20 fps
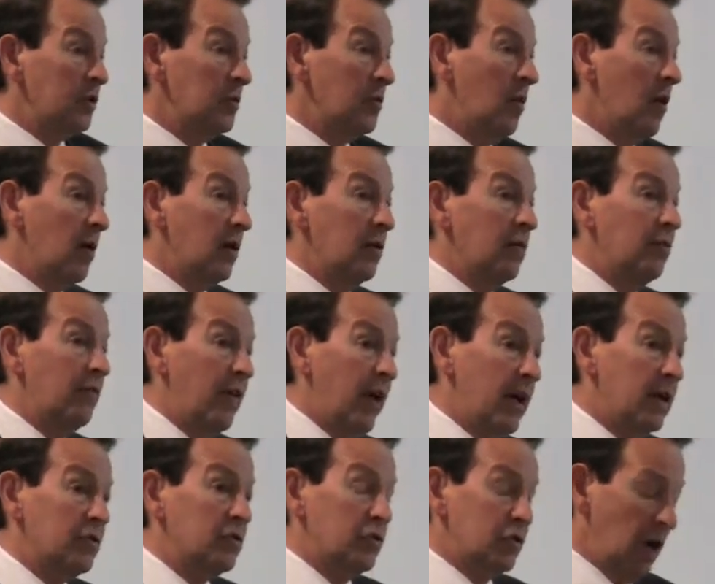who want
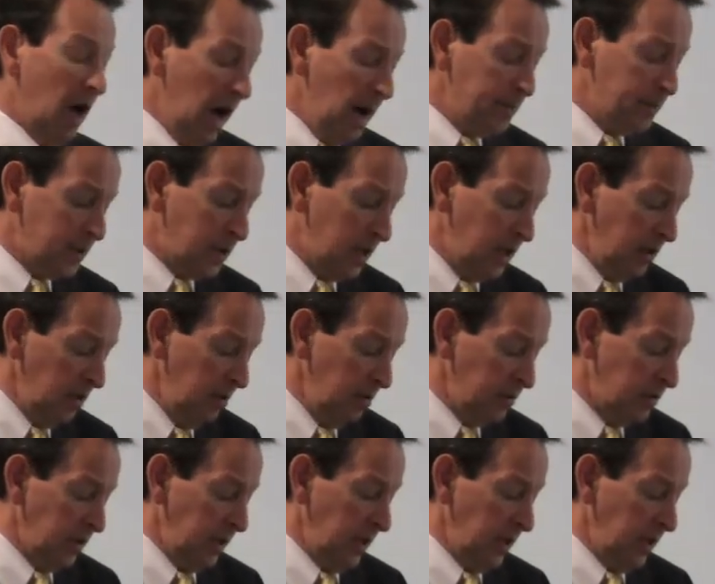advanced job skills